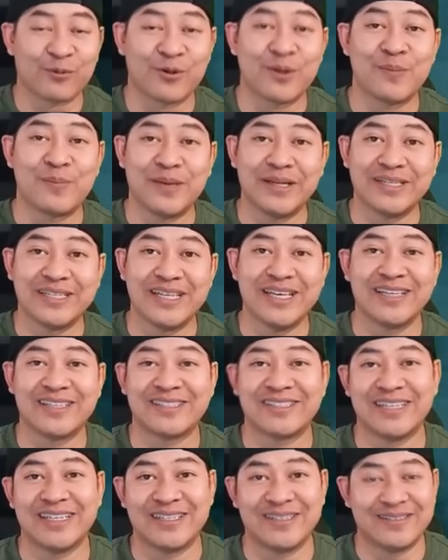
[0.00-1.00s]
rip into
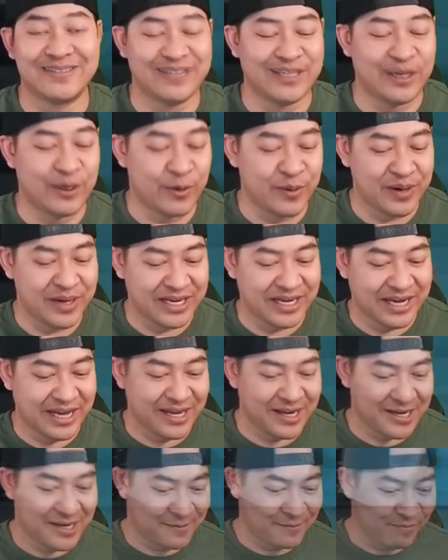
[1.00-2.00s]
this and see what we can
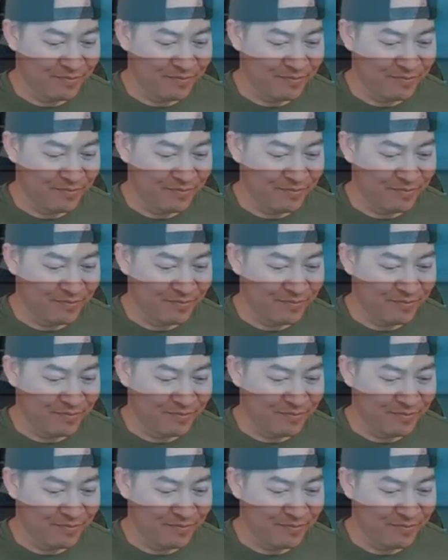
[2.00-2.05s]
hit.